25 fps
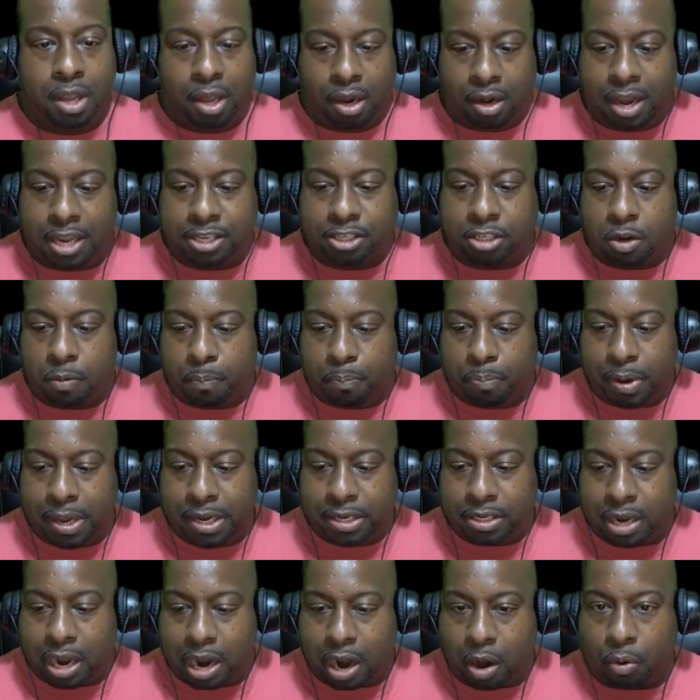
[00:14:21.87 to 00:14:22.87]
Let's
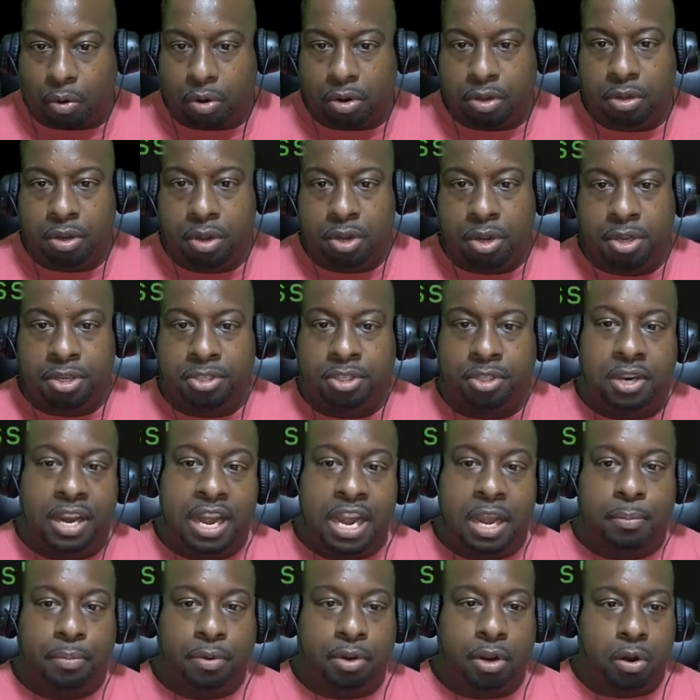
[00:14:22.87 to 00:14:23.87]
complete our
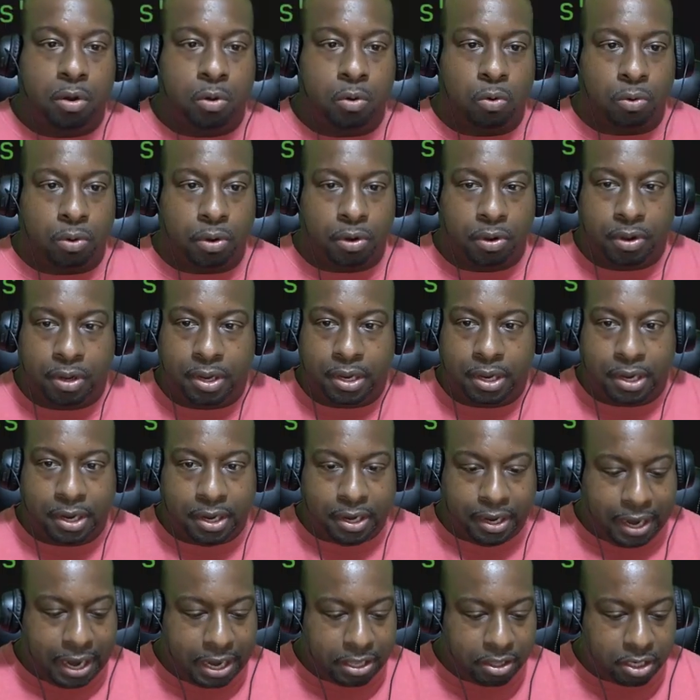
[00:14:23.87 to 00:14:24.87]
Selenium code.
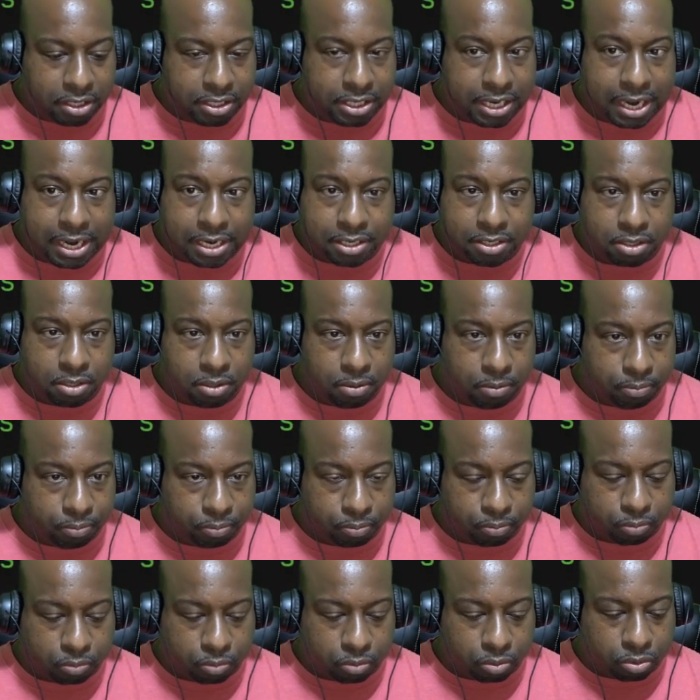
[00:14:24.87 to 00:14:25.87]
In the test,
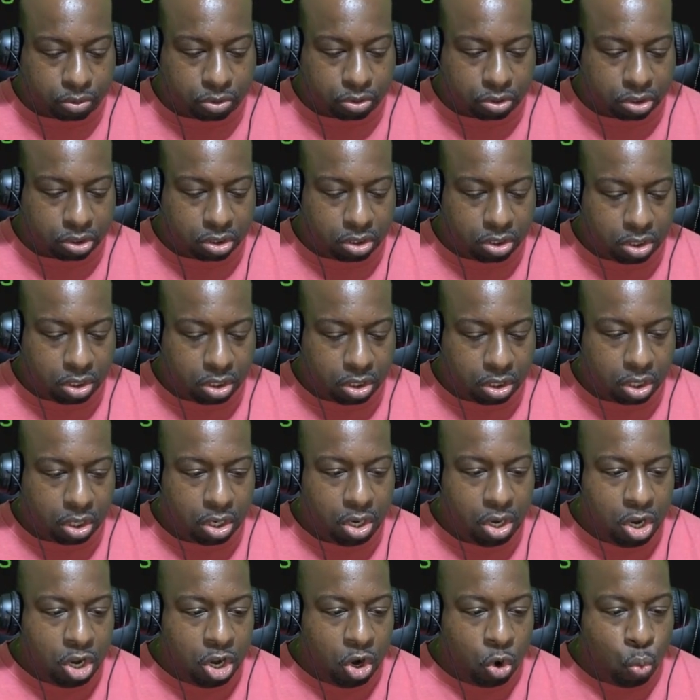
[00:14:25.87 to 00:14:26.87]

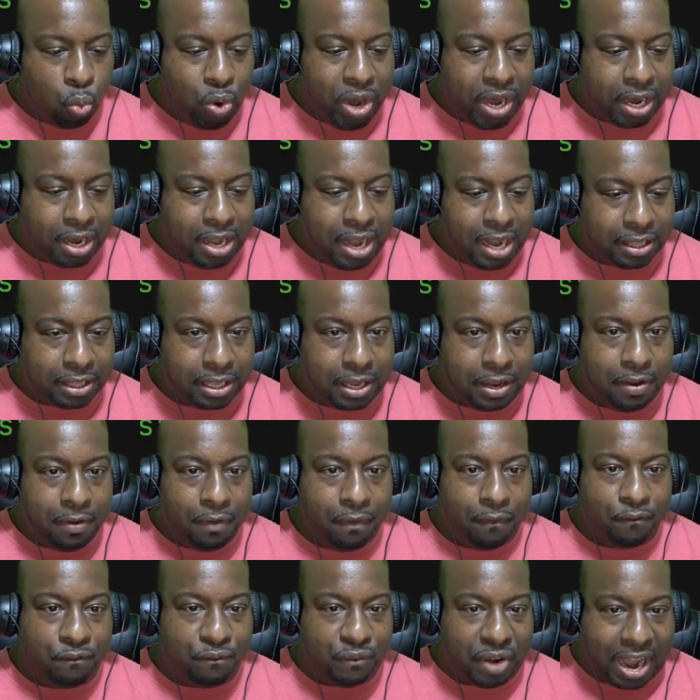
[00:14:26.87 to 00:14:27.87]
we click the
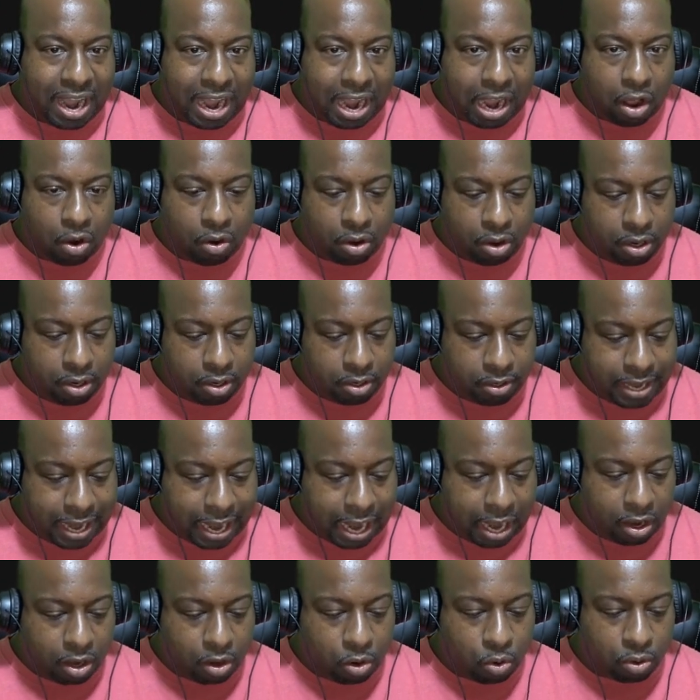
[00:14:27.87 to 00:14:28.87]
file
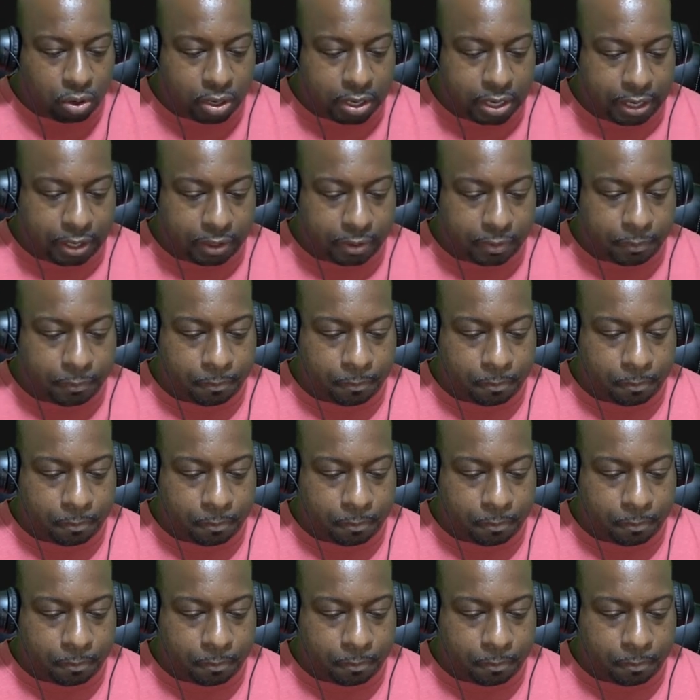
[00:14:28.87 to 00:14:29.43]
download link.